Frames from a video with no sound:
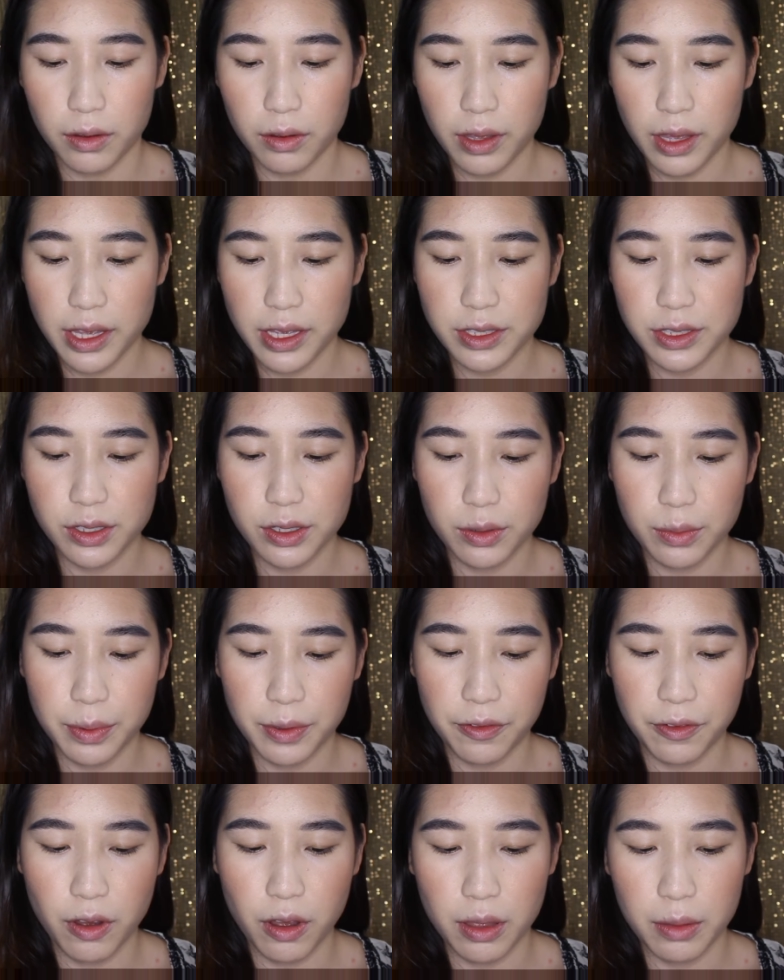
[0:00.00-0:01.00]
Okay, so
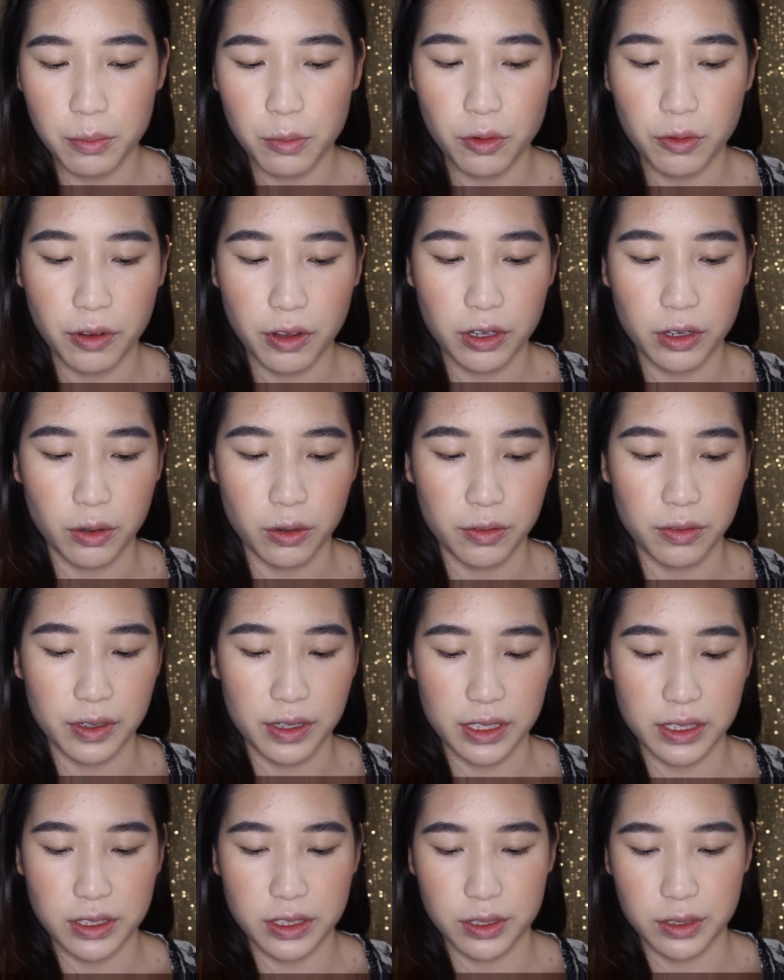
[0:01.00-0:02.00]
before I move on
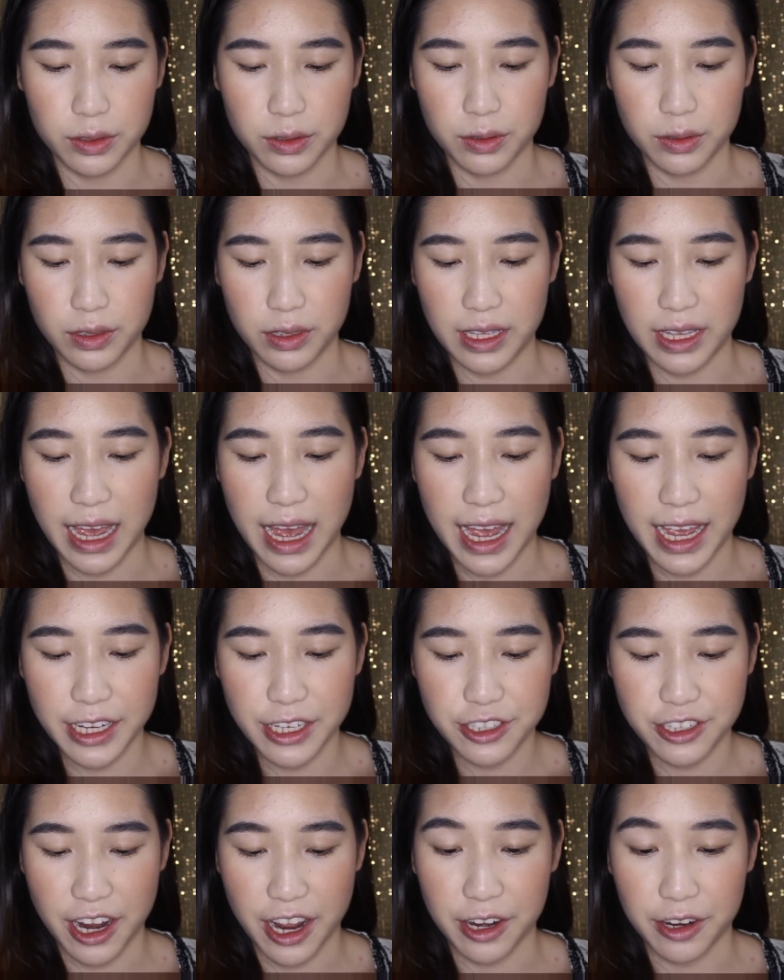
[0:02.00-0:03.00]
over to the
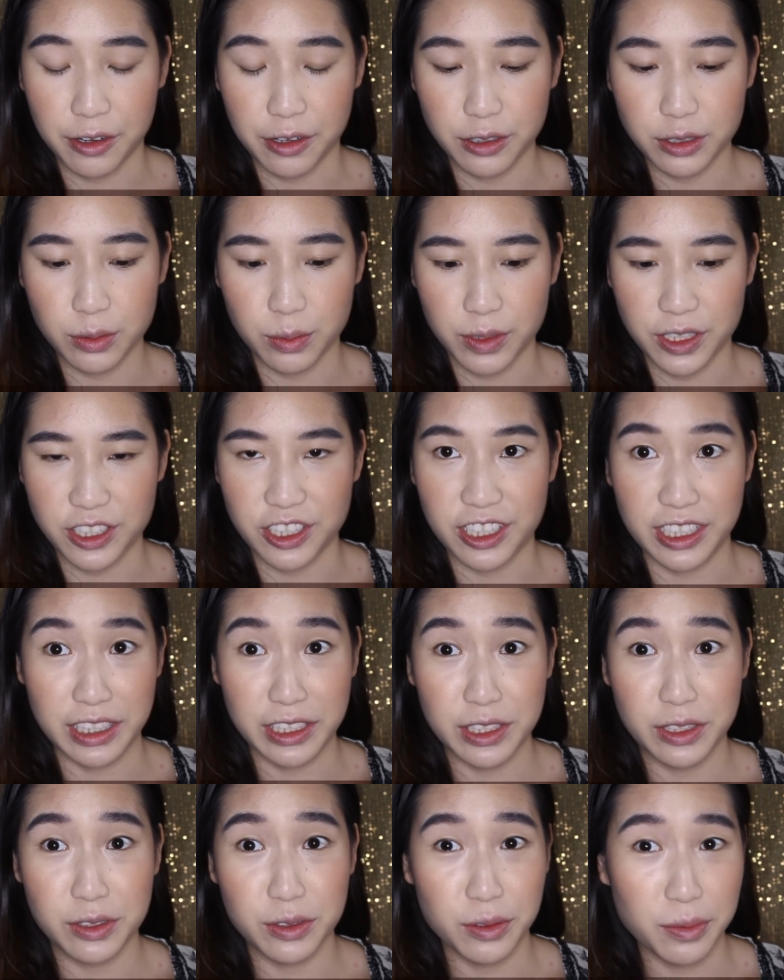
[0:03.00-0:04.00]
eyeshadows, which is
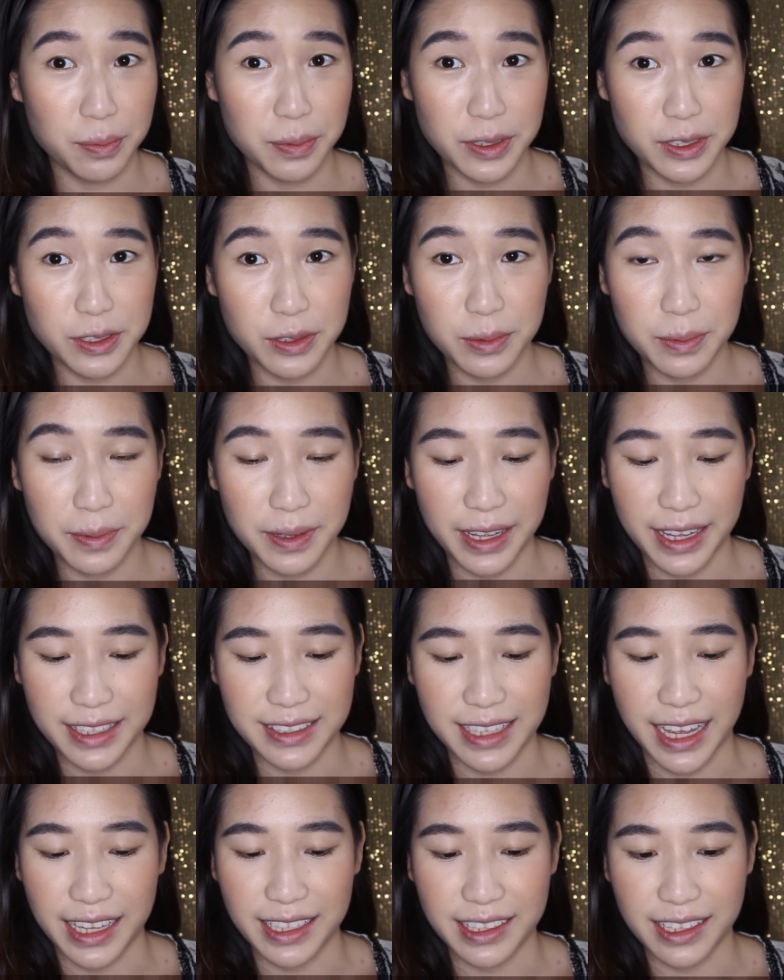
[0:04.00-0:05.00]
super
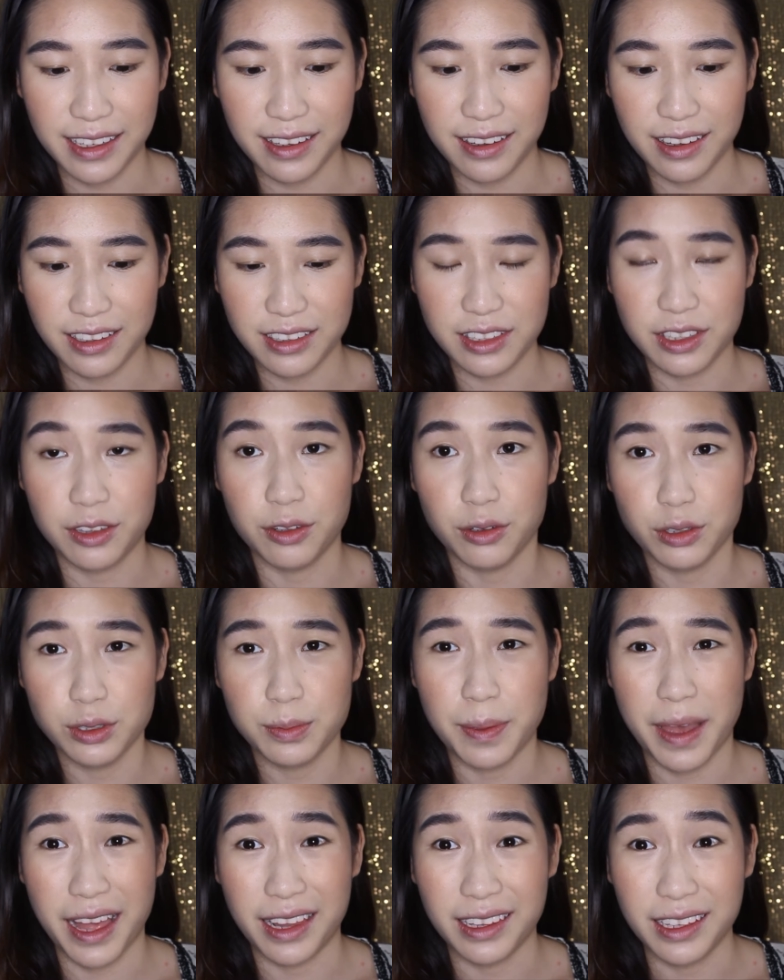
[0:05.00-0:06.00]
exciting because those
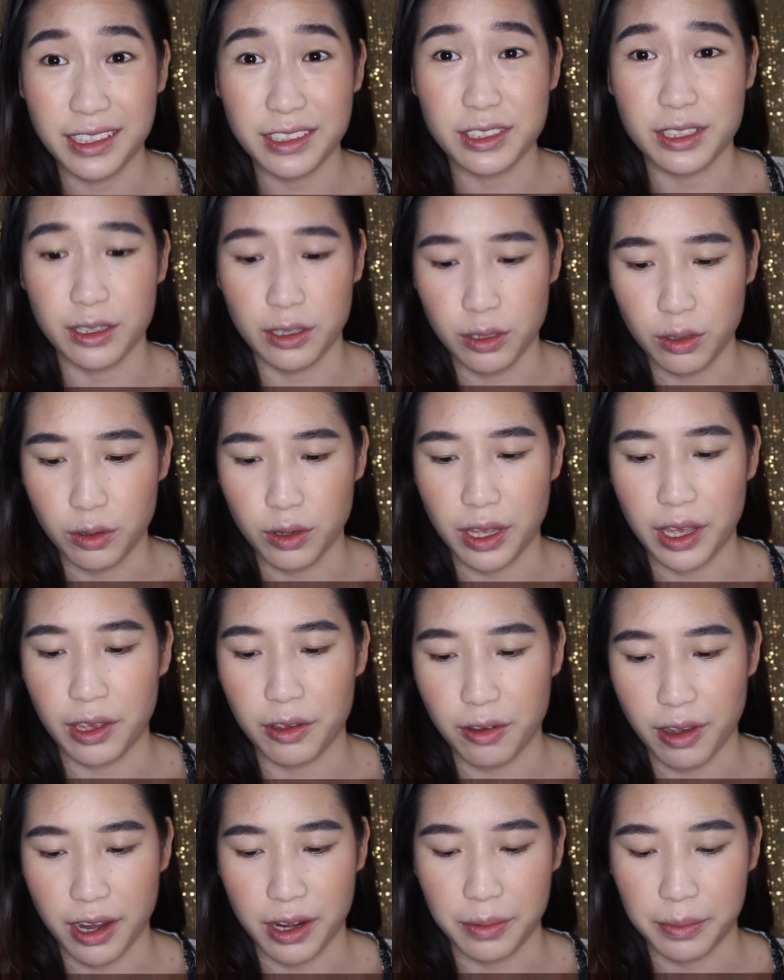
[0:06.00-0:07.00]
palettes look
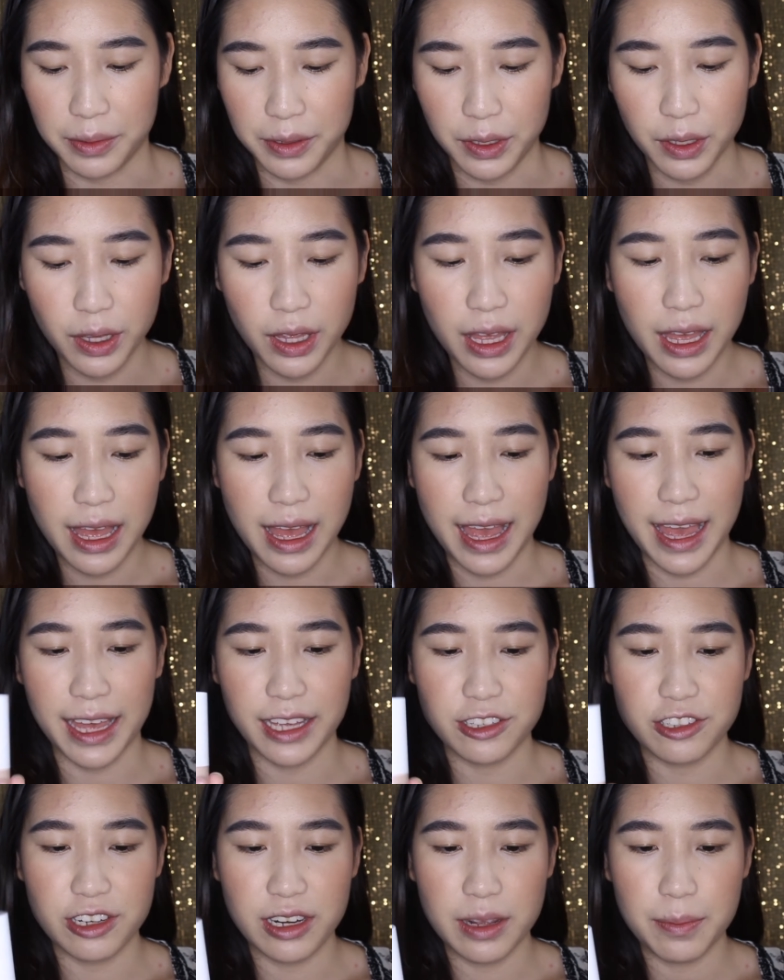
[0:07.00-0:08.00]
incredible, I
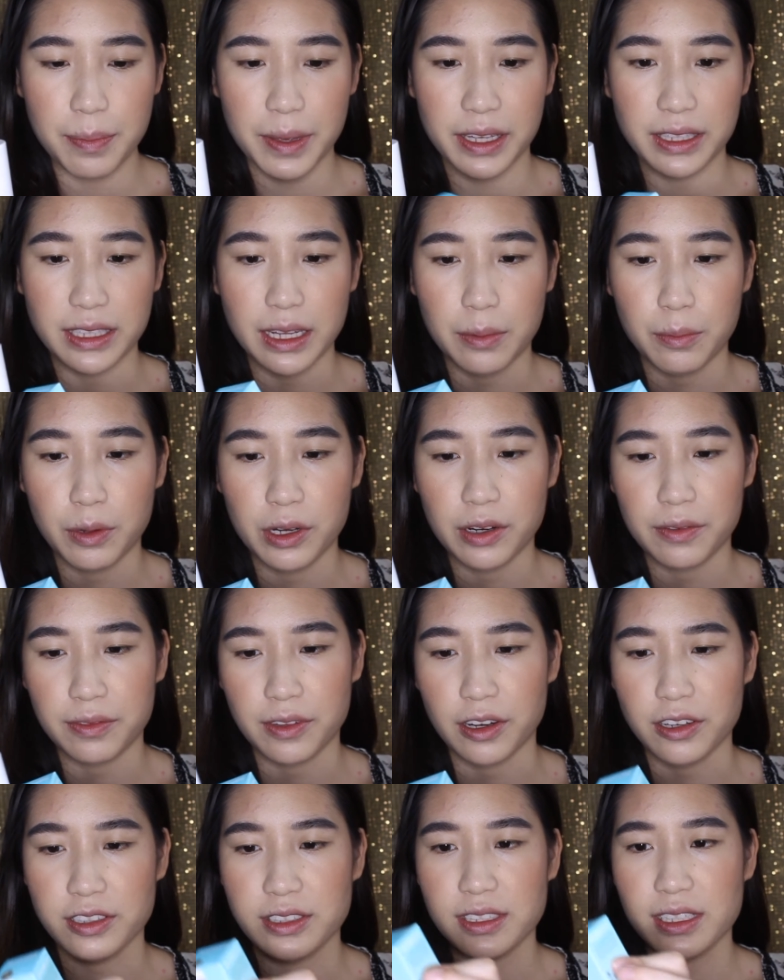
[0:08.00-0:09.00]
actually picked up one of
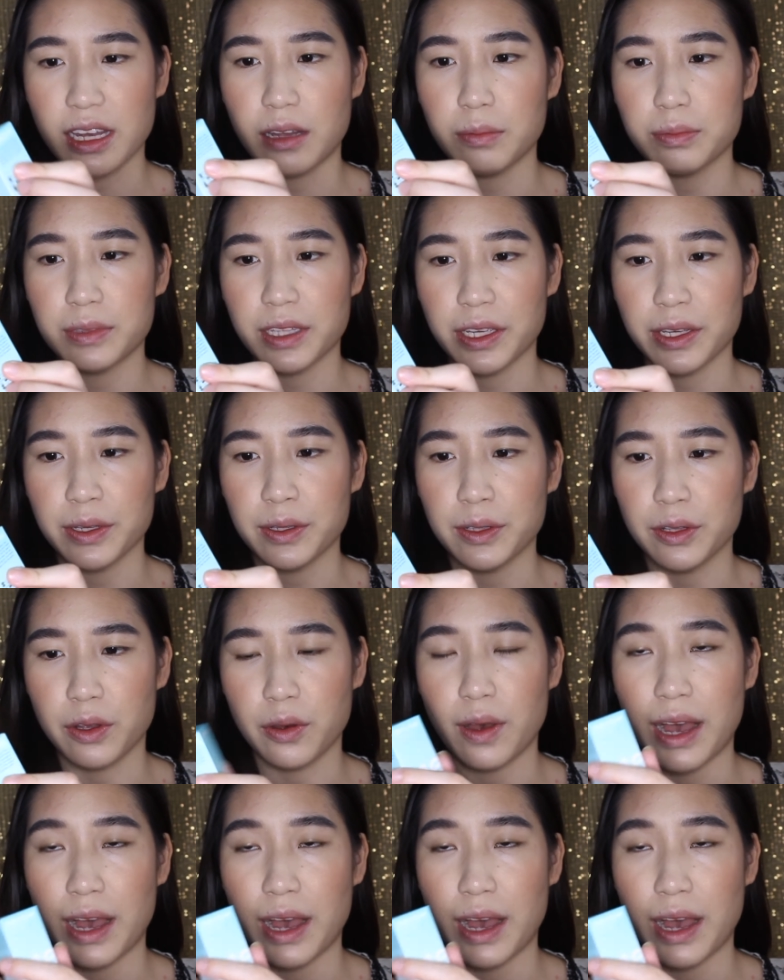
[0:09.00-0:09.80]
their Sculpt Glow